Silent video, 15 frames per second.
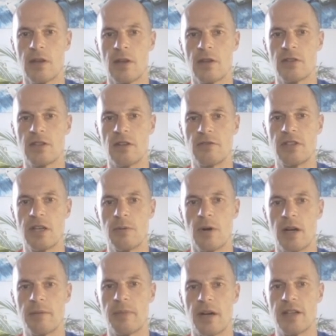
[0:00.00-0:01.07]
So dy
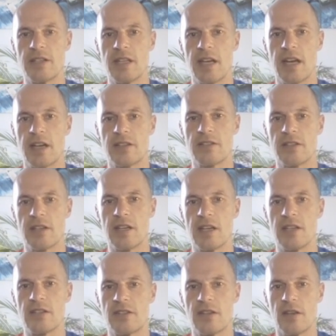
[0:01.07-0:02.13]
by dx
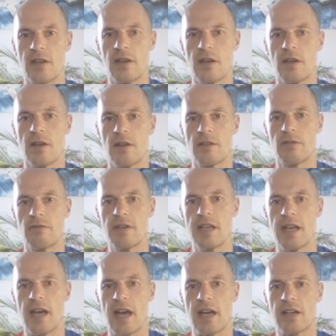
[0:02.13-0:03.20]
is
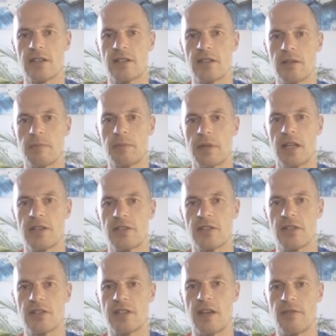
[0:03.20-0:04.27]
3x plus
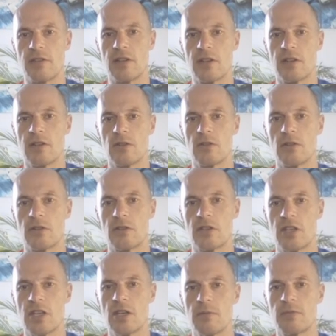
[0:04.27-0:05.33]
7
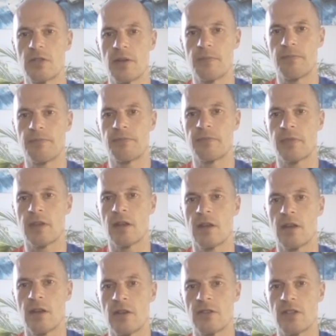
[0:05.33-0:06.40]
cubed.
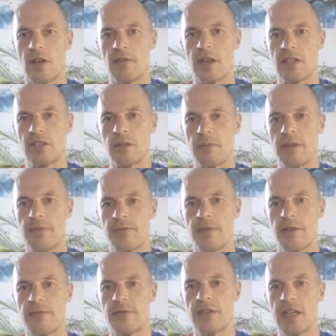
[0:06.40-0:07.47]
So that's going to be
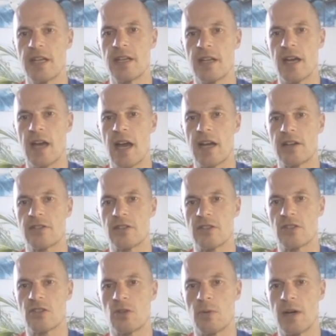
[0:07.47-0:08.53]
15x
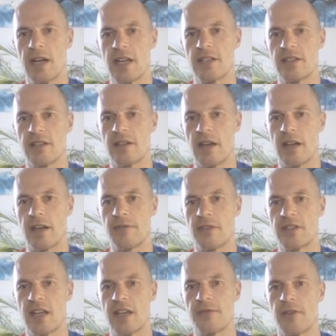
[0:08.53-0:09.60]
squared, and if I
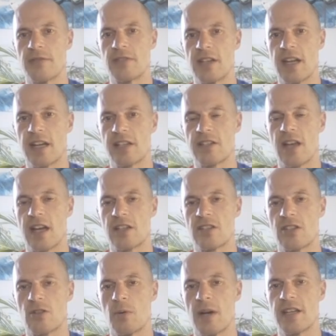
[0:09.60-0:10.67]
take 15x
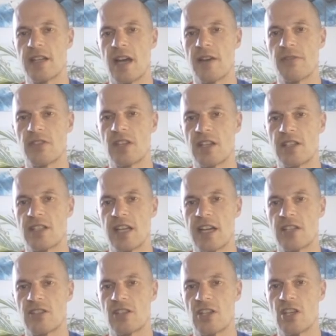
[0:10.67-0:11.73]
squared out of a
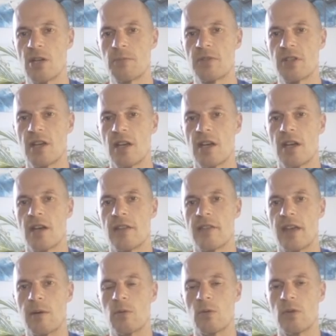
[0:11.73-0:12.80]
60x cubed,
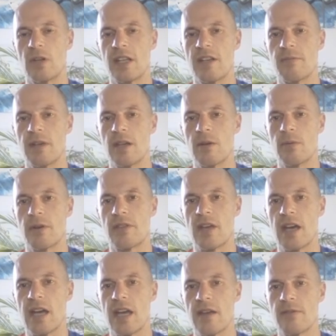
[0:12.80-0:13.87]
that will leave me with
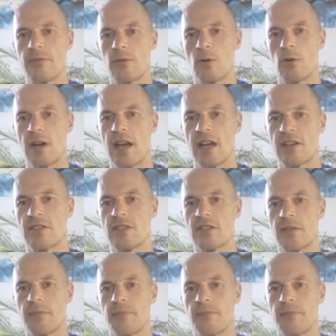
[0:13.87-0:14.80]
a 4x.